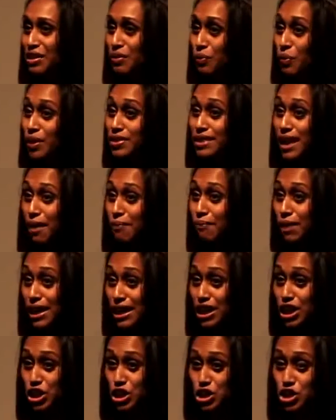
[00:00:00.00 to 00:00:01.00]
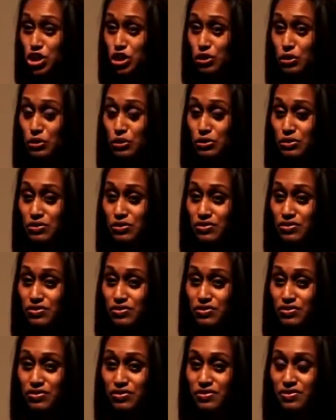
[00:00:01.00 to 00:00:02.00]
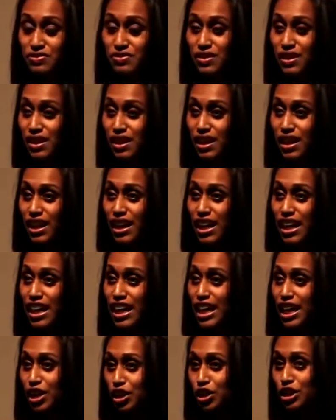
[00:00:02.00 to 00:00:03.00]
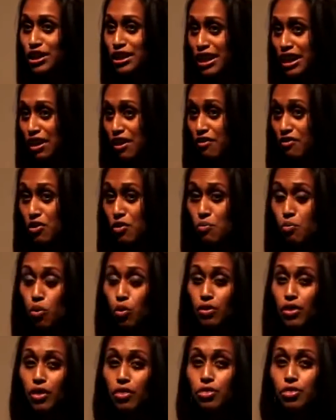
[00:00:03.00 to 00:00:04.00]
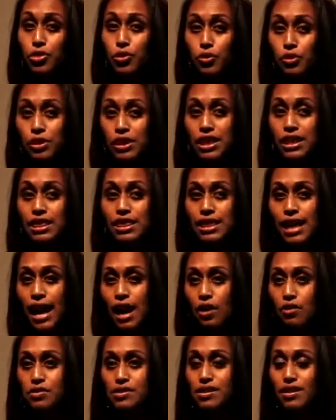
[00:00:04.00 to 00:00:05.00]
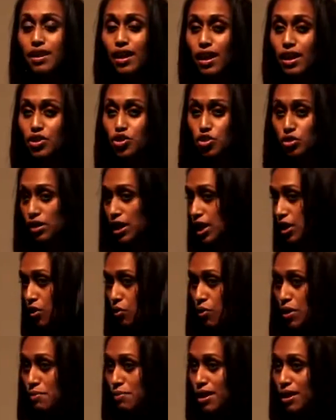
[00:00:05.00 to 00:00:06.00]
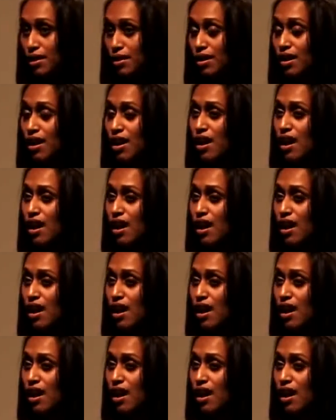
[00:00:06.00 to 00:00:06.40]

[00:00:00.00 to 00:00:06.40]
of what that money could do. It could give more than 30,000 Angelino women